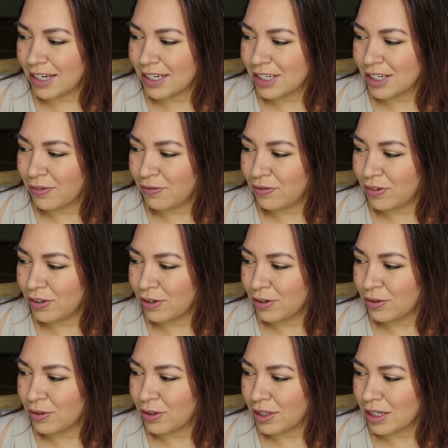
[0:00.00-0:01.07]
To
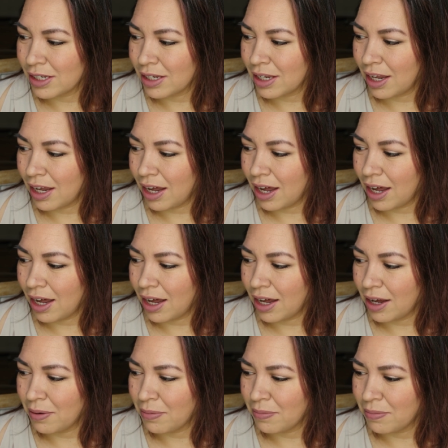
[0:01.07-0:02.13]
view the,
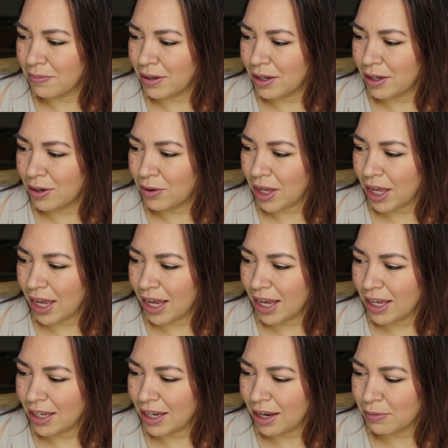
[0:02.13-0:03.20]

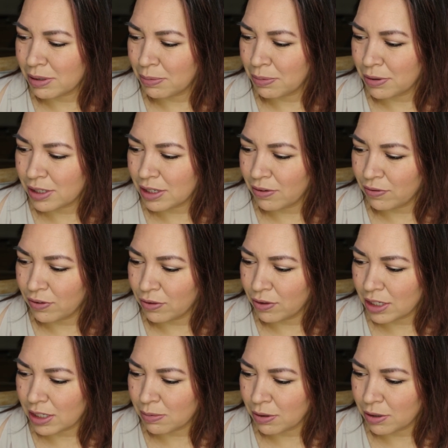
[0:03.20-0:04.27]
okay, I'm supposed to view
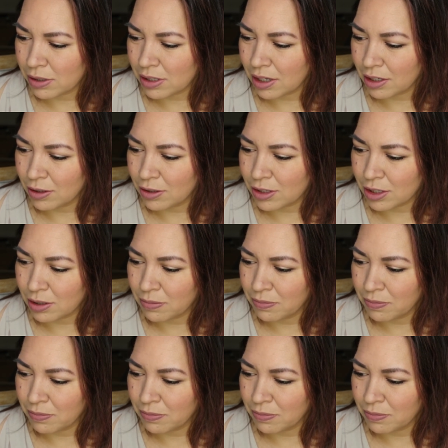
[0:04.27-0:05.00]
this post on YouTube.